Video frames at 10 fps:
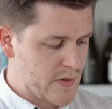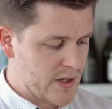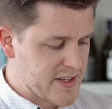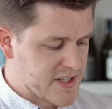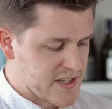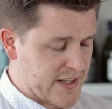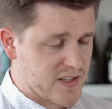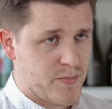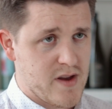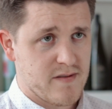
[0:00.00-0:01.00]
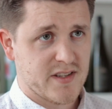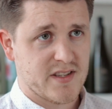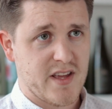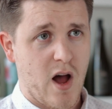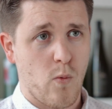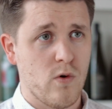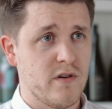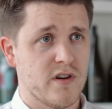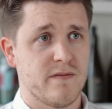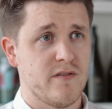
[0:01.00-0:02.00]
This is an experience that I
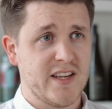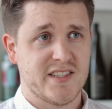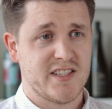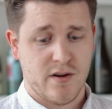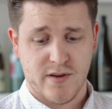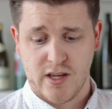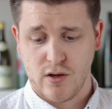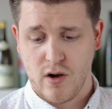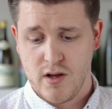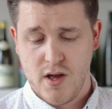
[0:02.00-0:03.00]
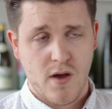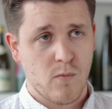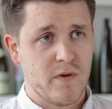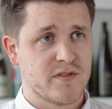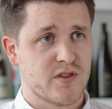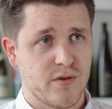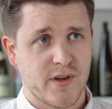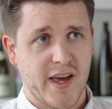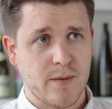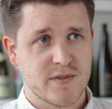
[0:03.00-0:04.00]
wouldn't have necessarily got with screw
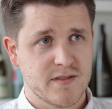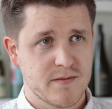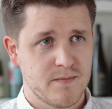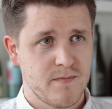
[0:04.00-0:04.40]
caps.